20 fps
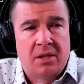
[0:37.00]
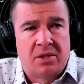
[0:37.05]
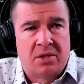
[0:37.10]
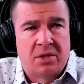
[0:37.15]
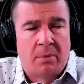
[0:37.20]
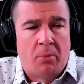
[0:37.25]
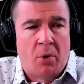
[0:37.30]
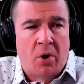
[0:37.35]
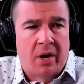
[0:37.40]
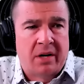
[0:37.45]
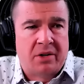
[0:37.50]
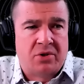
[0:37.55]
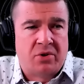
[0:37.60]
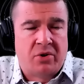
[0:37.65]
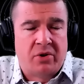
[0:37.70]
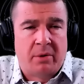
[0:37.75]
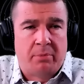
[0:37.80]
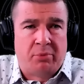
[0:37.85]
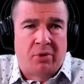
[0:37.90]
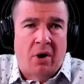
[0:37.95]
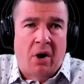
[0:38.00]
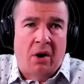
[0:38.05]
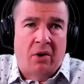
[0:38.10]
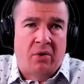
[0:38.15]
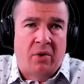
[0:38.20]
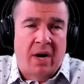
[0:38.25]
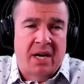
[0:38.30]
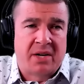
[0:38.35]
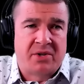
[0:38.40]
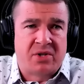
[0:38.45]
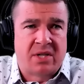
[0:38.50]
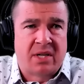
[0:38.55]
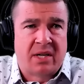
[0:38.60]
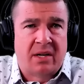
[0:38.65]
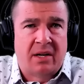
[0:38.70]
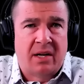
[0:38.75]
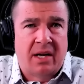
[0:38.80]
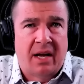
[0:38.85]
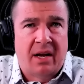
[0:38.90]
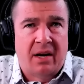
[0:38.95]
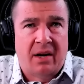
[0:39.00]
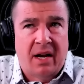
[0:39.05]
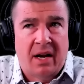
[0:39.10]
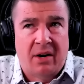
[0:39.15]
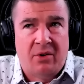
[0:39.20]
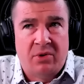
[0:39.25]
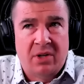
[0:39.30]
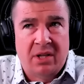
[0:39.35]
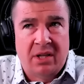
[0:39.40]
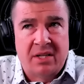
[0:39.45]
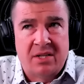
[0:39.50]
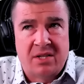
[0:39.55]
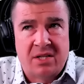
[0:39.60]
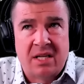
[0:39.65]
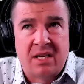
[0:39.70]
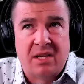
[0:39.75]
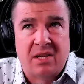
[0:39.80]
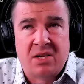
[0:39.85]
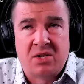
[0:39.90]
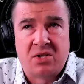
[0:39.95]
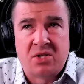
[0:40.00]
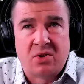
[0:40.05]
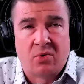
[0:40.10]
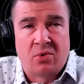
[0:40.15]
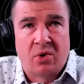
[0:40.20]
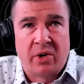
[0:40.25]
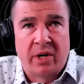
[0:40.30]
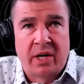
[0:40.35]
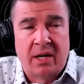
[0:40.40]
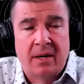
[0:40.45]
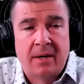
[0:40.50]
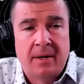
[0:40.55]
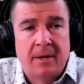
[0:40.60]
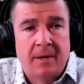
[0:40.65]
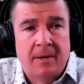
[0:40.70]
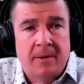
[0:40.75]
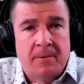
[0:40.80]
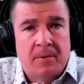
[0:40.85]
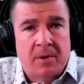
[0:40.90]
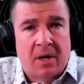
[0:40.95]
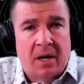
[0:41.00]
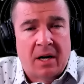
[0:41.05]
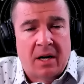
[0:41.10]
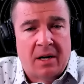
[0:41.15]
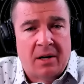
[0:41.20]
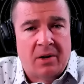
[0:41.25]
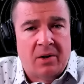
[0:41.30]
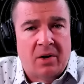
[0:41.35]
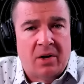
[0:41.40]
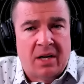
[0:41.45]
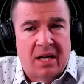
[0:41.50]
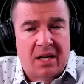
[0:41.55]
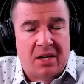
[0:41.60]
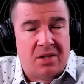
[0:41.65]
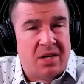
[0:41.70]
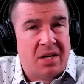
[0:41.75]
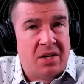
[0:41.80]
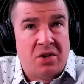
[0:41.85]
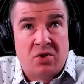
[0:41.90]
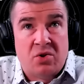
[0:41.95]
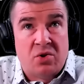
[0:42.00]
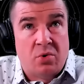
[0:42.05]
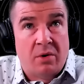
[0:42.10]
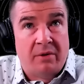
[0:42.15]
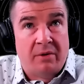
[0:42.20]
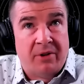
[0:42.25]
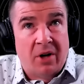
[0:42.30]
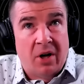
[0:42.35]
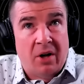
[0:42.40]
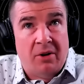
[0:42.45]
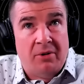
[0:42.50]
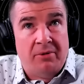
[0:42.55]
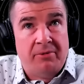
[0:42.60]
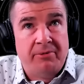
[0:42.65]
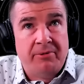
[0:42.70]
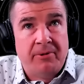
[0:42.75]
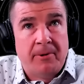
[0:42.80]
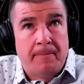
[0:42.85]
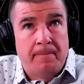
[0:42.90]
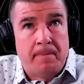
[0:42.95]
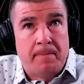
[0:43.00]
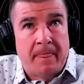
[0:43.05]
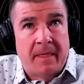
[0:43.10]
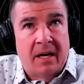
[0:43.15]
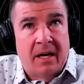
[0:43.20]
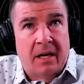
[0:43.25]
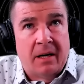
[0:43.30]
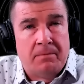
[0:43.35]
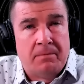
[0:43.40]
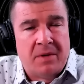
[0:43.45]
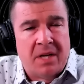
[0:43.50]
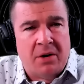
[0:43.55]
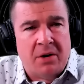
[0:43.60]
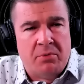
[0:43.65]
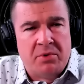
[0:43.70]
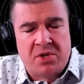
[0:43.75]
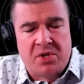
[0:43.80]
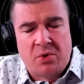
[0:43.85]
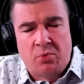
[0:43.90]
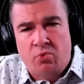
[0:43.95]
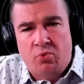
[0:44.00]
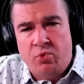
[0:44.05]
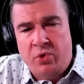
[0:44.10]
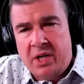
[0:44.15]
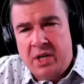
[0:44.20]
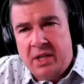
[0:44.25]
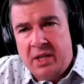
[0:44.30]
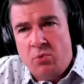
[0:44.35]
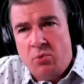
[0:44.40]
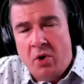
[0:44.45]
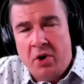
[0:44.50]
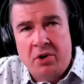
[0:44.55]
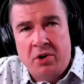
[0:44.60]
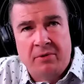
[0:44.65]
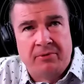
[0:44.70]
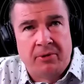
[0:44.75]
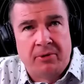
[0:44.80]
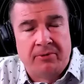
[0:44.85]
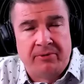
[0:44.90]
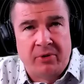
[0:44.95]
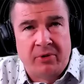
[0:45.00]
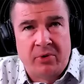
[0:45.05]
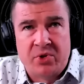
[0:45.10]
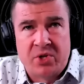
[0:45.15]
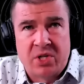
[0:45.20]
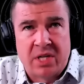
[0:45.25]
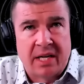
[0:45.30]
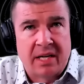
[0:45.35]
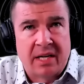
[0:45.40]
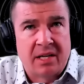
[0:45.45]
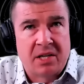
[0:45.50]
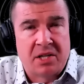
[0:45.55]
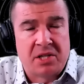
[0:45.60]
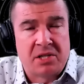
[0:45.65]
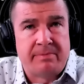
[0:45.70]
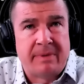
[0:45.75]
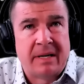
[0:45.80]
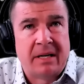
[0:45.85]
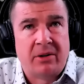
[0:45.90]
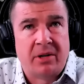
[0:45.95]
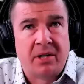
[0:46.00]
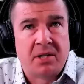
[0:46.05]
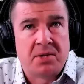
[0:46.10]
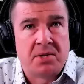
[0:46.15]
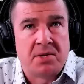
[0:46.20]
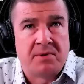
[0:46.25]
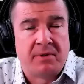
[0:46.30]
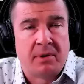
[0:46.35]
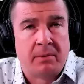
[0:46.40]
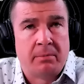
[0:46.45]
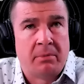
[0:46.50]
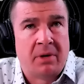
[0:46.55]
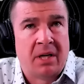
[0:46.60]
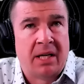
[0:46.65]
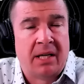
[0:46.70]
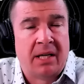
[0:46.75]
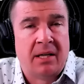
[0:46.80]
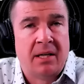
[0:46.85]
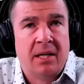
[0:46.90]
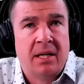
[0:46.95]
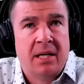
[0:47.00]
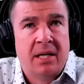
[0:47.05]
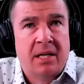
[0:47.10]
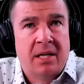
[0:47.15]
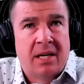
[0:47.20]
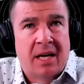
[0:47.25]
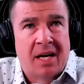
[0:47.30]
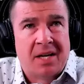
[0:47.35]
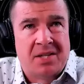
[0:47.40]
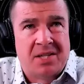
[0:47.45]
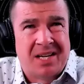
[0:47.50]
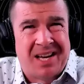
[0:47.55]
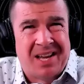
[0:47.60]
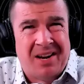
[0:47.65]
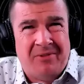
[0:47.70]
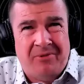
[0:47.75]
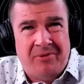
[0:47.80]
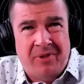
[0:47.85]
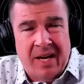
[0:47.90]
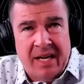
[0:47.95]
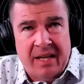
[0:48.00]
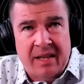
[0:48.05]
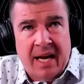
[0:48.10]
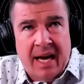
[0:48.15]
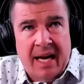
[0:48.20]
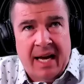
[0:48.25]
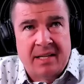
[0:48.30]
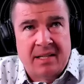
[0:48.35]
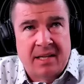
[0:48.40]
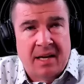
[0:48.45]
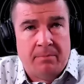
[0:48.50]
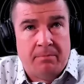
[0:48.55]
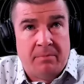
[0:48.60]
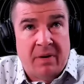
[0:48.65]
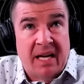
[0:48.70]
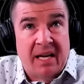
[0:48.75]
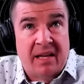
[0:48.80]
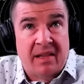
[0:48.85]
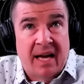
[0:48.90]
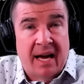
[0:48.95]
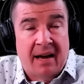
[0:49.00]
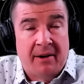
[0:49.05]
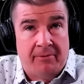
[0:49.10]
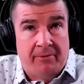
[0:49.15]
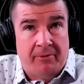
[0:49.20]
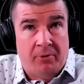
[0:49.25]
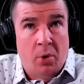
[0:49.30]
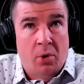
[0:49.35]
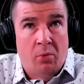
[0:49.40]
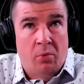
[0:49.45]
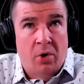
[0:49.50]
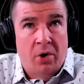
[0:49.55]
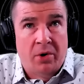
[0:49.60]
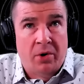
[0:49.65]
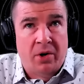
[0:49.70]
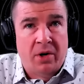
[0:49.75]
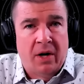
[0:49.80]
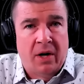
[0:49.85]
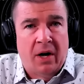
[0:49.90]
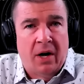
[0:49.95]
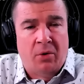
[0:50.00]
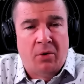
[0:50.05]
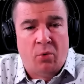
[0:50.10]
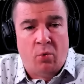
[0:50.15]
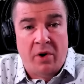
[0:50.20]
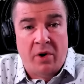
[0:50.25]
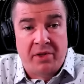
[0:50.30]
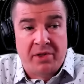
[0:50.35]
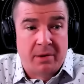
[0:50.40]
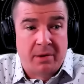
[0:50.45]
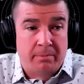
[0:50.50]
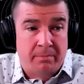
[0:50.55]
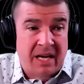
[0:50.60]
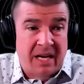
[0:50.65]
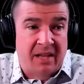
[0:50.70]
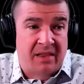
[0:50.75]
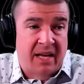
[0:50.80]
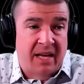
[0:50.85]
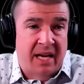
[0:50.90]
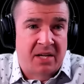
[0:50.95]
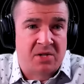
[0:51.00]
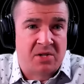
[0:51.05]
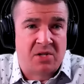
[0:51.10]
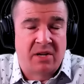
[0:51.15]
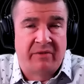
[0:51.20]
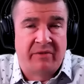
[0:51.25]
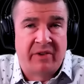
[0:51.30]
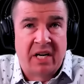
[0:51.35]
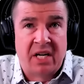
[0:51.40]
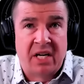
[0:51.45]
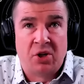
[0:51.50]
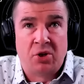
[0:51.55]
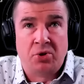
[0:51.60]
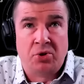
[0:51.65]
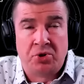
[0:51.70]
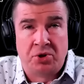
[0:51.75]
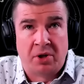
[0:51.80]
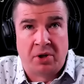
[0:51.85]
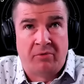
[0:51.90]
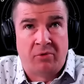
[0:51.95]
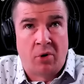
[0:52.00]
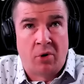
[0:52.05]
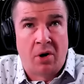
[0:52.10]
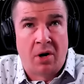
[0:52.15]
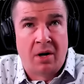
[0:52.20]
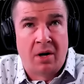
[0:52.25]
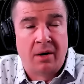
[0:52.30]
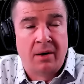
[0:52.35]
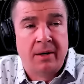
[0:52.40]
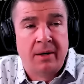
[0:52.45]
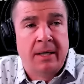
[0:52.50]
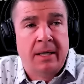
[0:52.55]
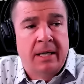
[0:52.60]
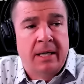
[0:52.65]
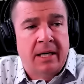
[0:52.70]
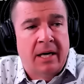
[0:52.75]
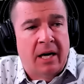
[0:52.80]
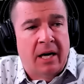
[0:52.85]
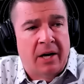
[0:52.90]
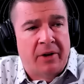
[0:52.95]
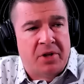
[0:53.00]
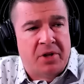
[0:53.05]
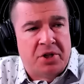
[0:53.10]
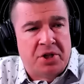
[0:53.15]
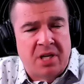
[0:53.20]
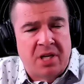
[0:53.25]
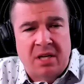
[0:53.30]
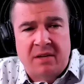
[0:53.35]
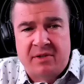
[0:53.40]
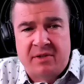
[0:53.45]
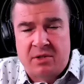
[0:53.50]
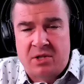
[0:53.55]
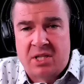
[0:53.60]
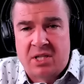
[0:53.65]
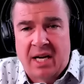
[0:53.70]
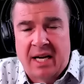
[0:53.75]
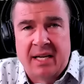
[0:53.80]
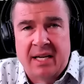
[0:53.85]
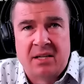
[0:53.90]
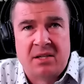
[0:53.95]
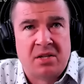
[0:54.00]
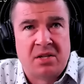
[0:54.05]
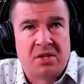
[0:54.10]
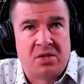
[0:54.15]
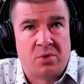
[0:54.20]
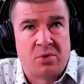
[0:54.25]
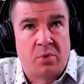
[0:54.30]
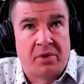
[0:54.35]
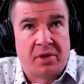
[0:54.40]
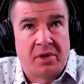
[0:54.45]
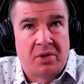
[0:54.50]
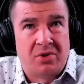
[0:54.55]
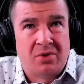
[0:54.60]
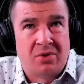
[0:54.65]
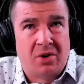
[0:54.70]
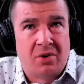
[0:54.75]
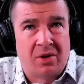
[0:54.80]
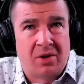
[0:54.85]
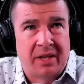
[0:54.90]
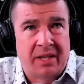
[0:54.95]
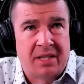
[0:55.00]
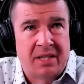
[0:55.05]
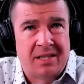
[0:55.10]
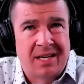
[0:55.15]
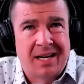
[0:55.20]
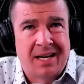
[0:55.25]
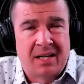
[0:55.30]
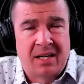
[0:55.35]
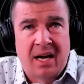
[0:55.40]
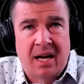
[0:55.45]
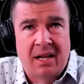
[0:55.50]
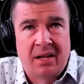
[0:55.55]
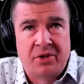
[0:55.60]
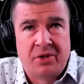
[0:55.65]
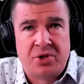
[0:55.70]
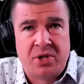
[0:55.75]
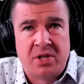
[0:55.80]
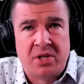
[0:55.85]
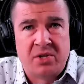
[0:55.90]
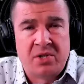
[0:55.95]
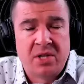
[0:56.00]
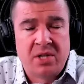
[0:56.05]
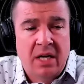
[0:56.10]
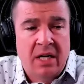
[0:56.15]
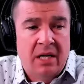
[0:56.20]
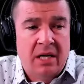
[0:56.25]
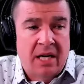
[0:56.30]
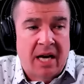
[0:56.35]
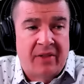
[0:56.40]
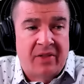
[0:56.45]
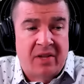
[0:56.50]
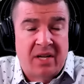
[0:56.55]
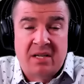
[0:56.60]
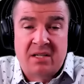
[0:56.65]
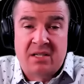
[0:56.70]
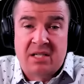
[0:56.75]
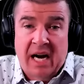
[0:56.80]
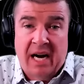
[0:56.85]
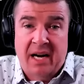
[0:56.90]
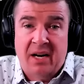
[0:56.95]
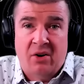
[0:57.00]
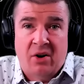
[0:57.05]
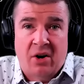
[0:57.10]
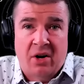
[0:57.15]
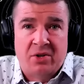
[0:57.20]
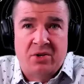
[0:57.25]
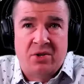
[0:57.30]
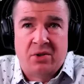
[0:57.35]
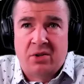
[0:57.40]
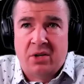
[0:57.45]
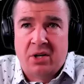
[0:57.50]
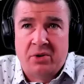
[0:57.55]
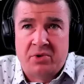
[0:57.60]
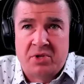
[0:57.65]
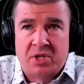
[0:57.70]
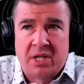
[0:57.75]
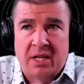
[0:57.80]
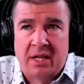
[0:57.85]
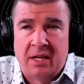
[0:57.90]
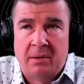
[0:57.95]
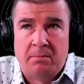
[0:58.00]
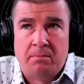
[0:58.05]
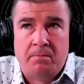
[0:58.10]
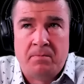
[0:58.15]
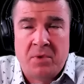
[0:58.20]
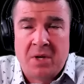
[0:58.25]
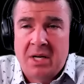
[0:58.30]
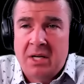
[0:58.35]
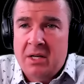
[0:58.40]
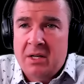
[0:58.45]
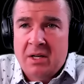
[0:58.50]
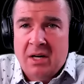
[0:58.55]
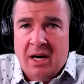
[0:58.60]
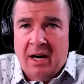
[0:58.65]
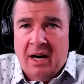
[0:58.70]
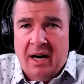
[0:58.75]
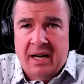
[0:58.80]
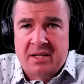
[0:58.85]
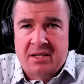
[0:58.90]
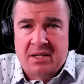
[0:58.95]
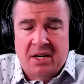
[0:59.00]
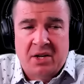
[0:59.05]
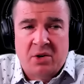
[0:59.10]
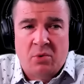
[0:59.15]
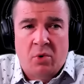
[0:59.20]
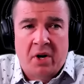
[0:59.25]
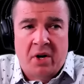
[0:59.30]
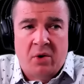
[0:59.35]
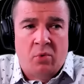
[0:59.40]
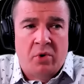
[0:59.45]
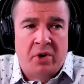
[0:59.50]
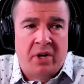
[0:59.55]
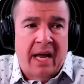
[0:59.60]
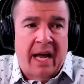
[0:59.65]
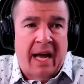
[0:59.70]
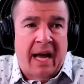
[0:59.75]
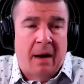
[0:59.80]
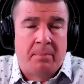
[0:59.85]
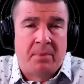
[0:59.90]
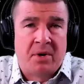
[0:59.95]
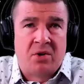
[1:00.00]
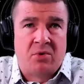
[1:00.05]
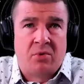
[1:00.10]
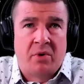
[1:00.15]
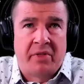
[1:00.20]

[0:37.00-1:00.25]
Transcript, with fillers: to monitor the progress and, and, and really see this story uh, continue to evolve. Um, it was a really wonderful firsthand experience for me, and to convey that and pay that forward uh, with the big thanks of Anil Javoir, uh, the chief scientist with Aduro Clean Technologies, and the entire Aduro team. I, I tell you what, it wouldn't have happened